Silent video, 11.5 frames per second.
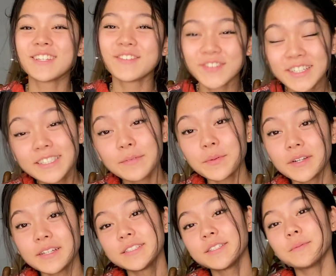So the first step you
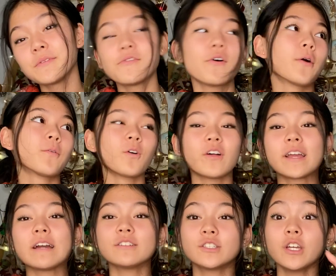wanna do before rolling
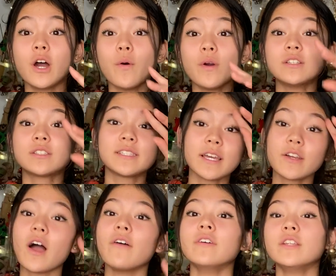out your dough is to set
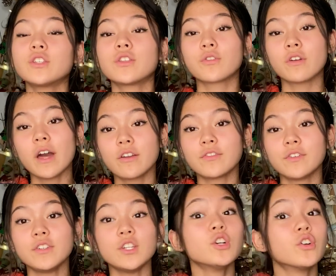your oven to
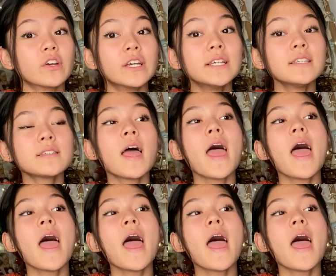350 degrees.